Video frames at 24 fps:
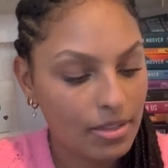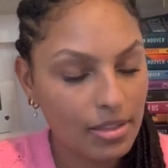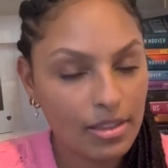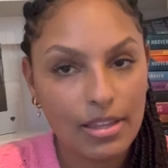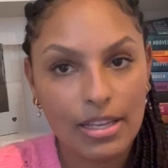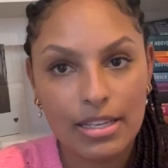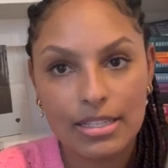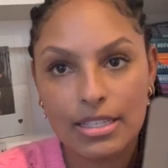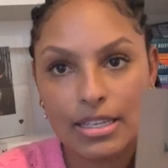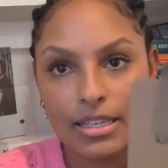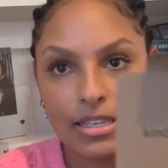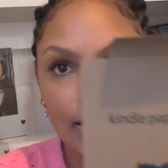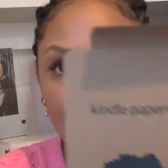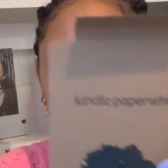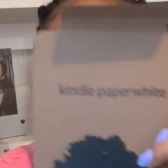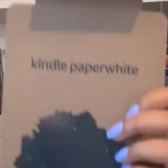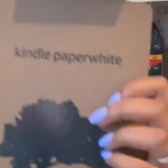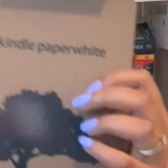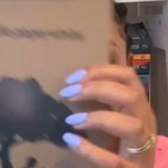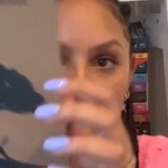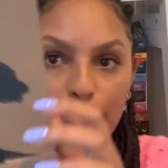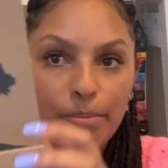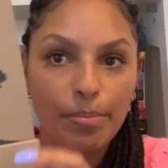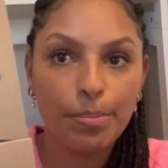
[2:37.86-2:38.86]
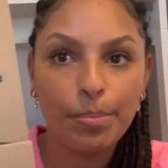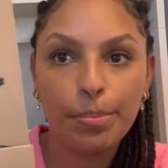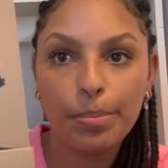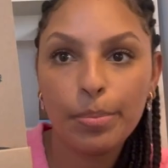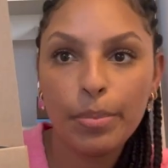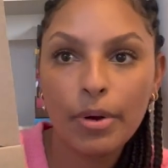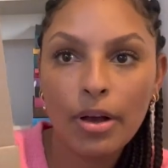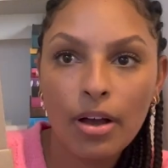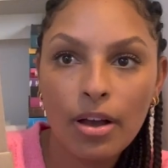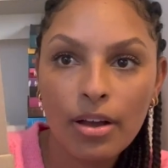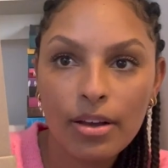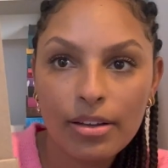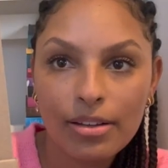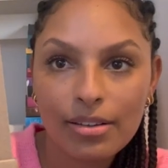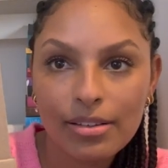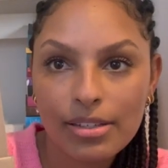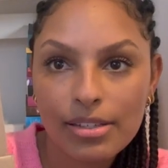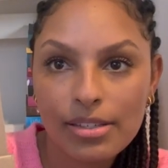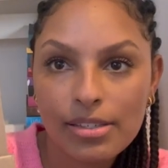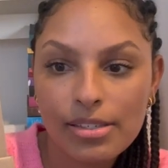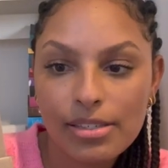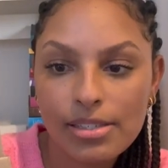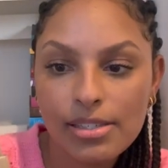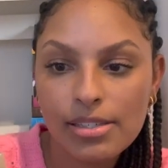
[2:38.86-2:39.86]
This is the
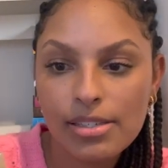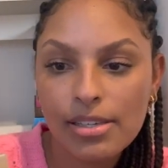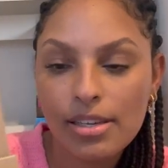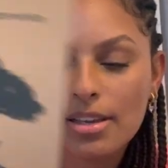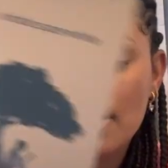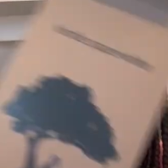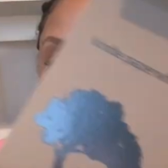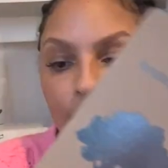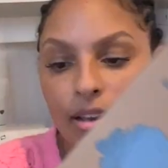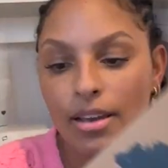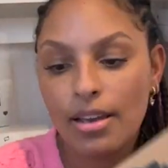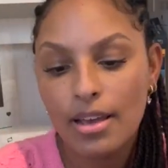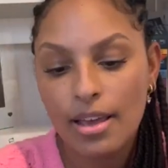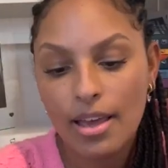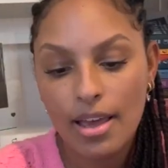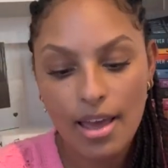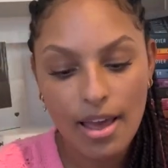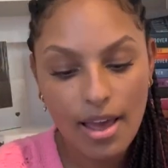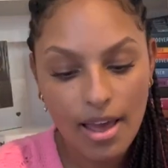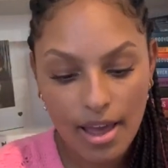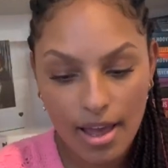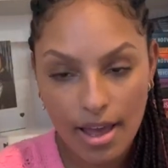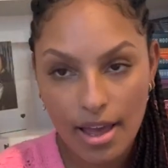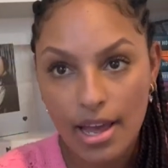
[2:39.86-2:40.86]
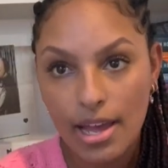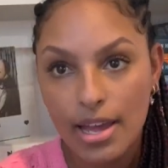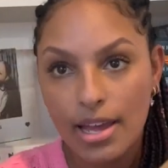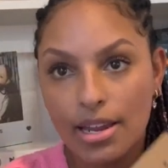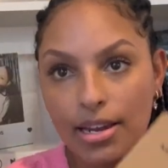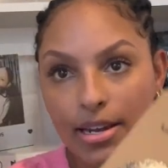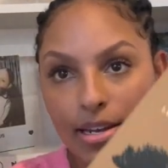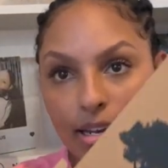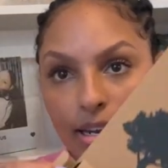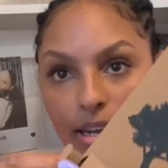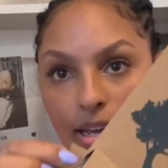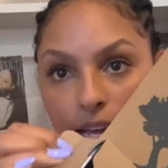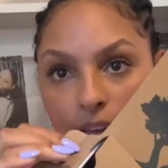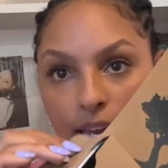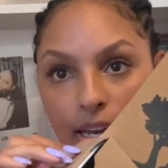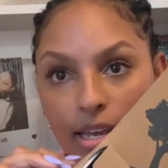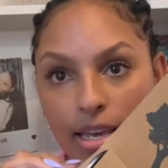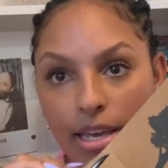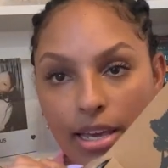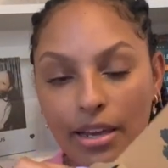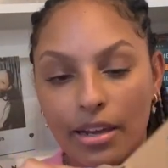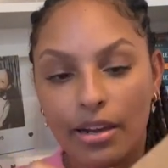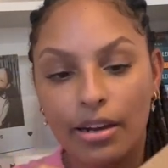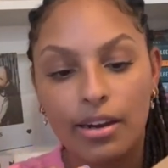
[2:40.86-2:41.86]
box. And in
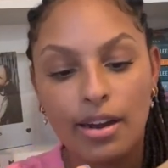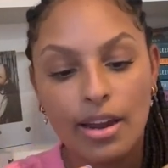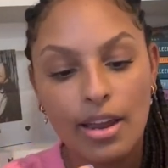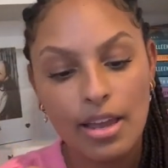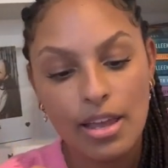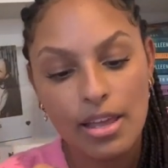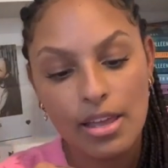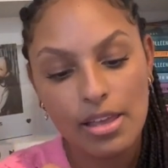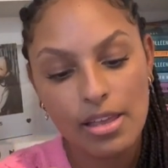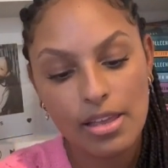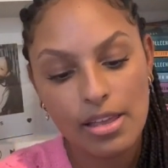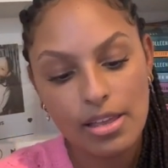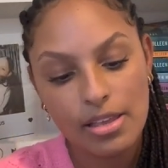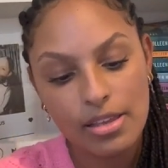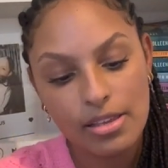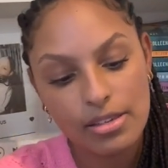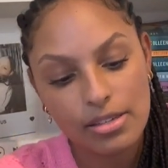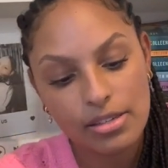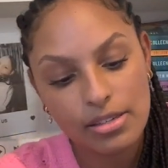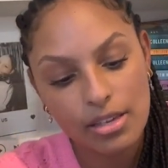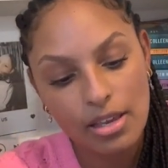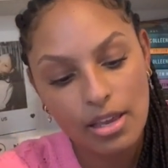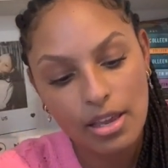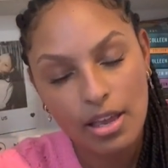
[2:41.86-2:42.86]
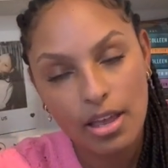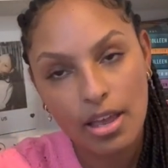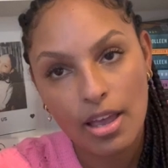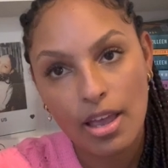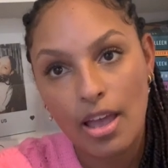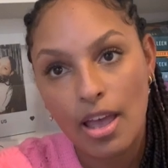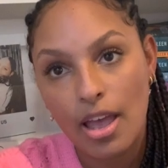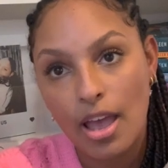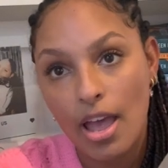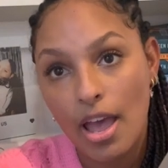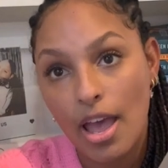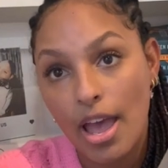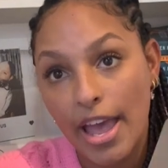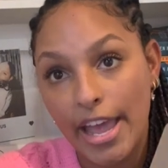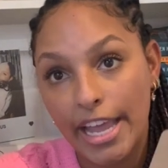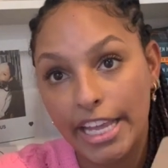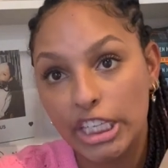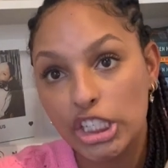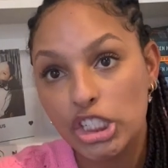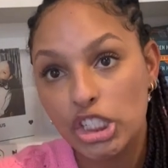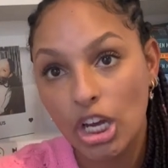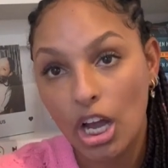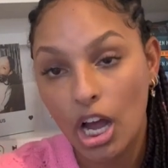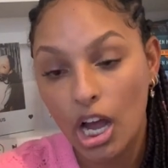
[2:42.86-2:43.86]
here is a
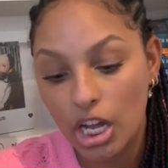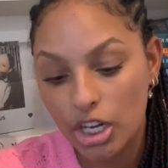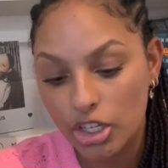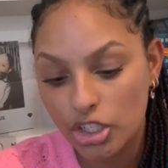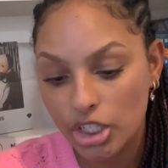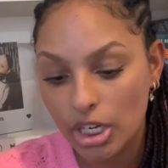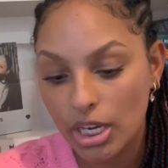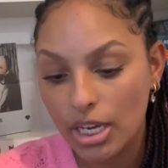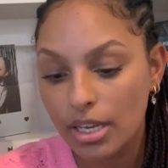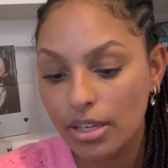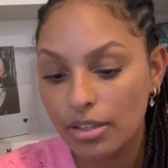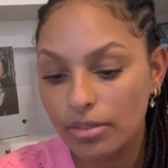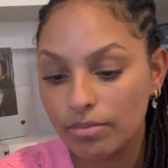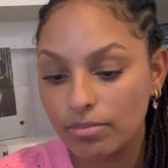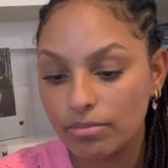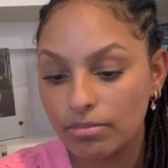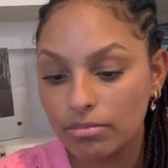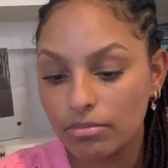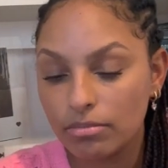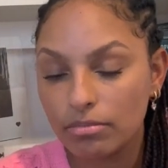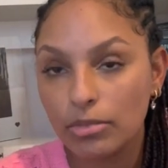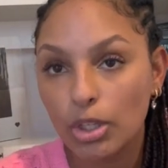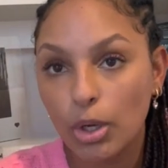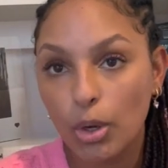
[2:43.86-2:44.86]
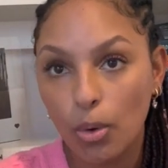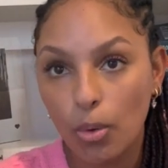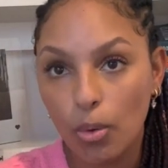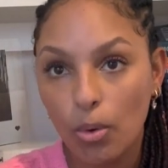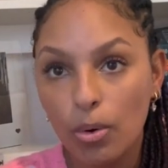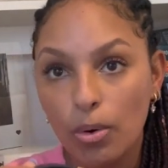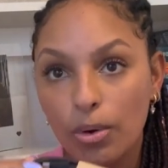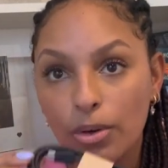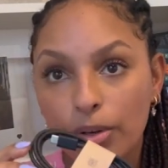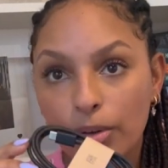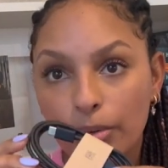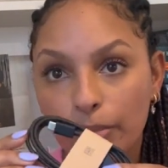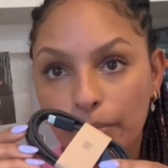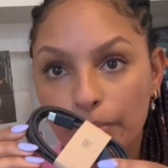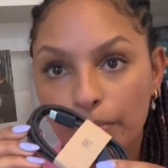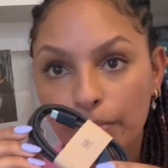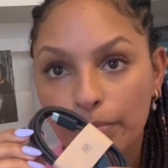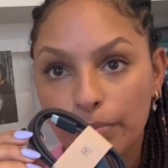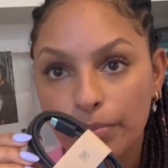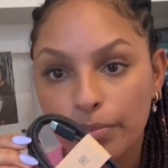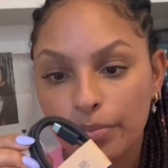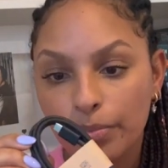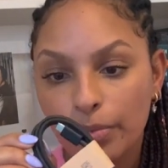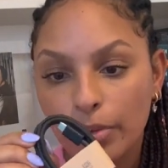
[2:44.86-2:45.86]
charger cord,
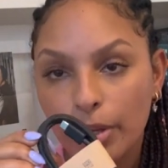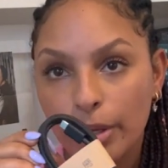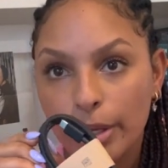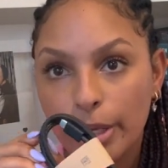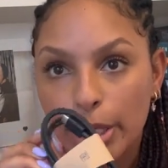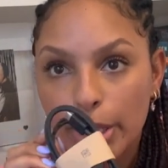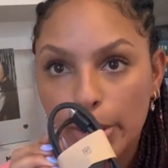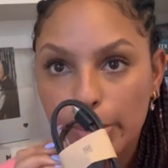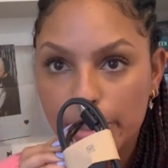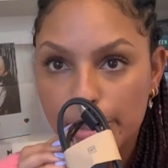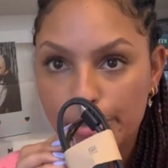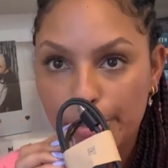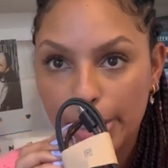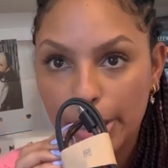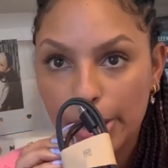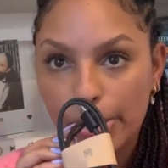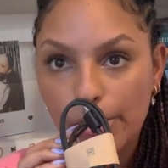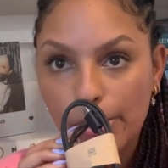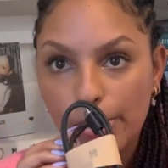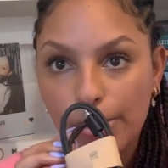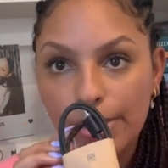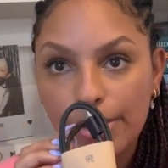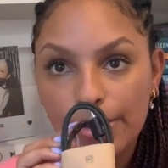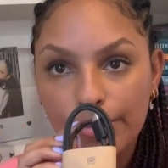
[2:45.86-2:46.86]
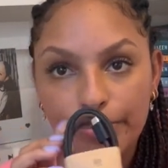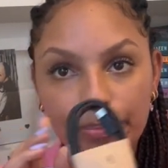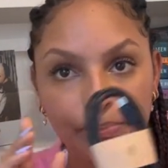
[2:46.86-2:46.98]
USB cord.